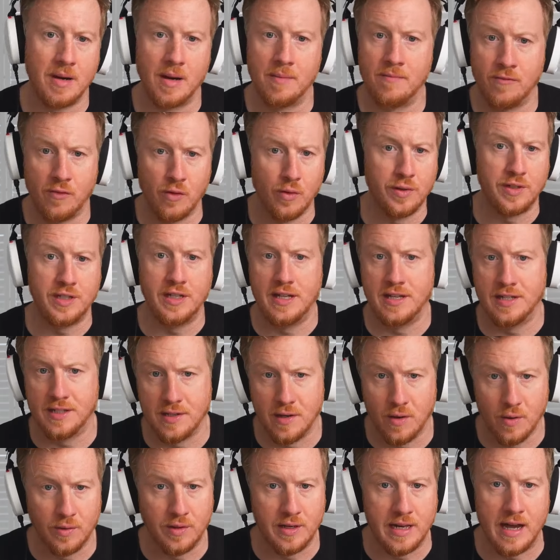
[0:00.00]
I'm 40 years
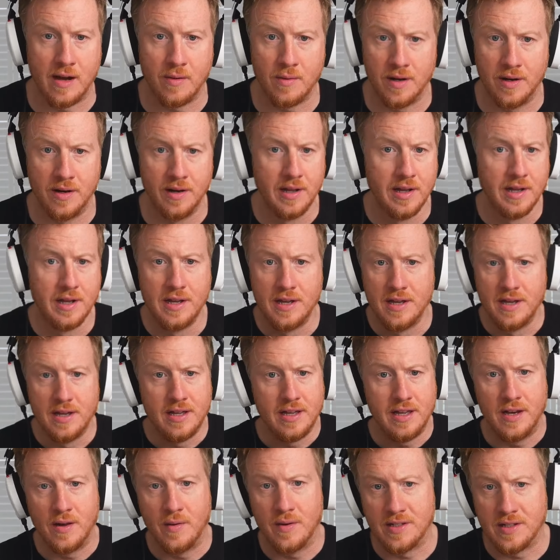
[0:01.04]
old now, and
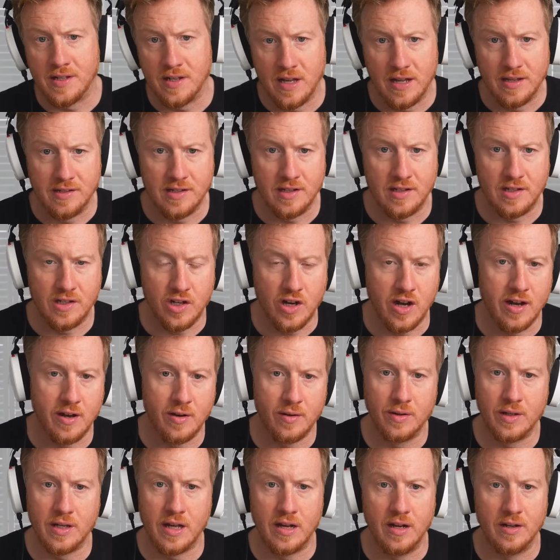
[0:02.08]
as a
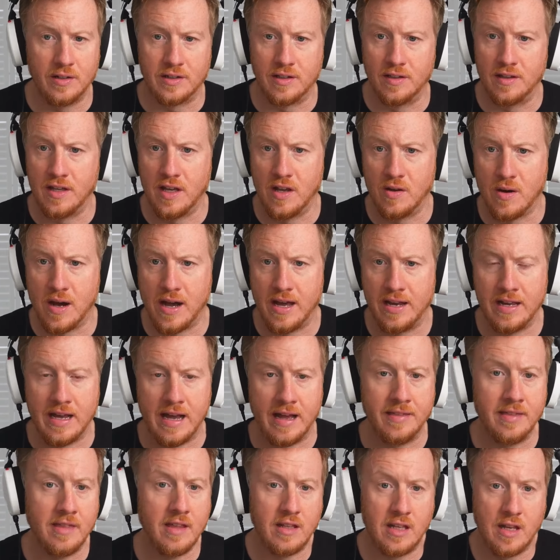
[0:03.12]
child, I looked at the UN
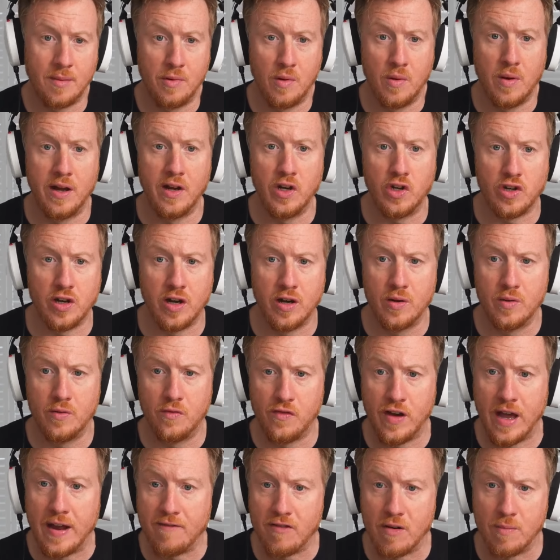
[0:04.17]
and the WHO
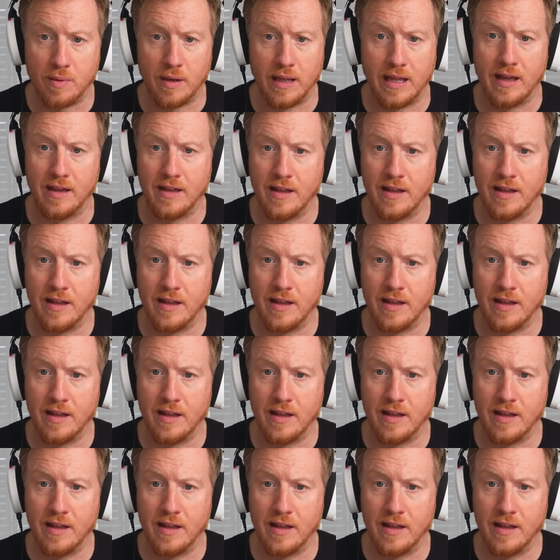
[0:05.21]
favorably.